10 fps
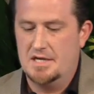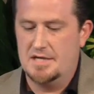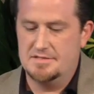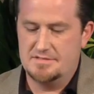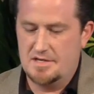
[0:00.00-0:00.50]

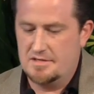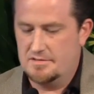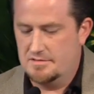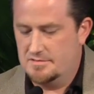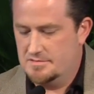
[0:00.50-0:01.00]
I decided
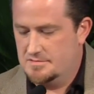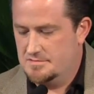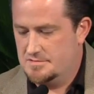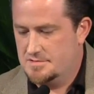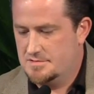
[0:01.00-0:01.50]

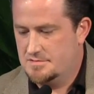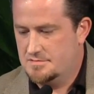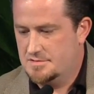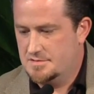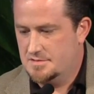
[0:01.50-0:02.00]

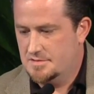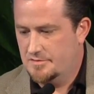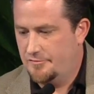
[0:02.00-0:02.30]
to